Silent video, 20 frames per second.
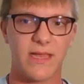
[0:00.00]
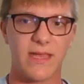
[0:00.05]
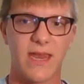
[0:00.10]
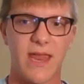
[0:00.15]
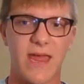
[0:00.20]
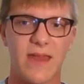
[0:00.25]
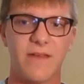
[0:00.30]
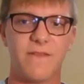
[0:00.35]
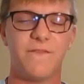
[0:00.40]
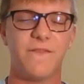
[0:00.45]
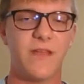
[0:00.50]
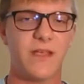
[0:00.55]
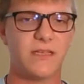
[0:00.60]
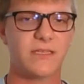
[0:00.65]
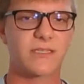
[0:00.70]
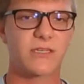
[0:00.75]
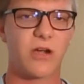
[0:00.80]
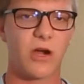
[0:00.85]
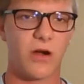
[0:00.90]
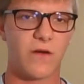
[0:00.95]
it had a
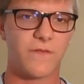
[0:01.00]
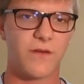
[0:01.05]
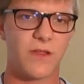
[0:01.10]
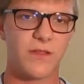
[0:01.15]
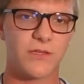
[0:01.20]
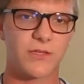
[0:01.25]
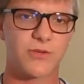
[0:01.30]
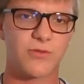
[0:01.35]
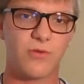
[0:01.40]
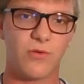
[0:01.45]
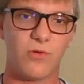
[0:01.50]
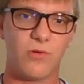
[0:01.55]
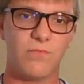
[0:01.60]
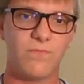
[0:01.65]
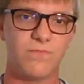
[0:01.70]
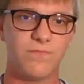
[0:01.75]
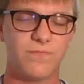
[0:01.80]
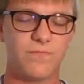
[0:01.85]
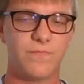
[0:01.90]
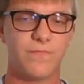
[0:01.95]
face carved on the scroll.
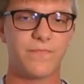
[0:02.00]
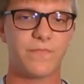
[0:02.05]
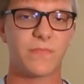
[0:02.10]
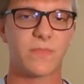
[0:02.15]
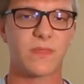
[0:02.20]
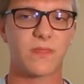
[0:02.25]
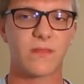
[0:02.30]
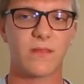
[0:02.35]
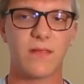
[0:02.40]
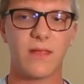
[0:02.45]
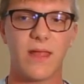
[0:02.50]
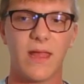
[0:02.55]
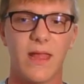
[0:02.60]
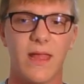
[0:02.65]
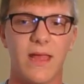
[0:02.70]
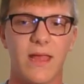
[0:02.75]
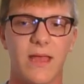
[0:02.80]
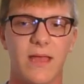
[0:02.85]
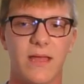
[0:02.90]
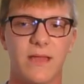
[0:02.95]

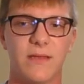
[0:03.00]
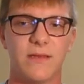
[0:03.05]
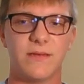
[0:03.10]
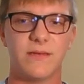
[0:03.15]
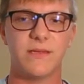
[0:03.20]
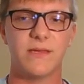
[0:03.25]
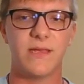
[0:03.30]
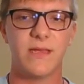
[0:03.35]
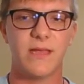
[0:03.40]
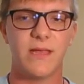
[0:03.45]
And